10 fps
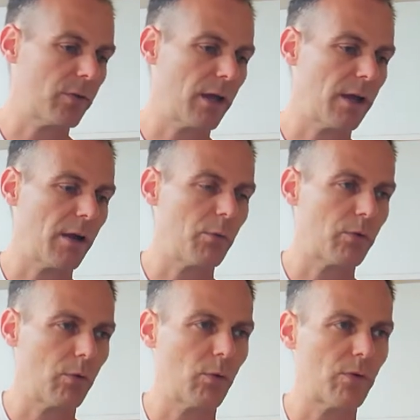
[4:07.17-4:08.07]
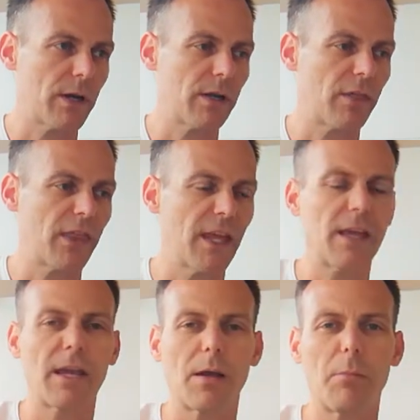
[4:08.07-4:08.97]
And I was already
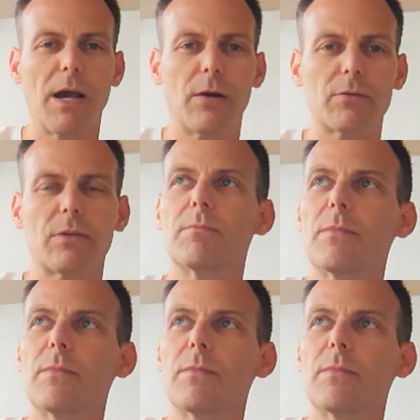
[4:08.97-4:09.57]
thinking about,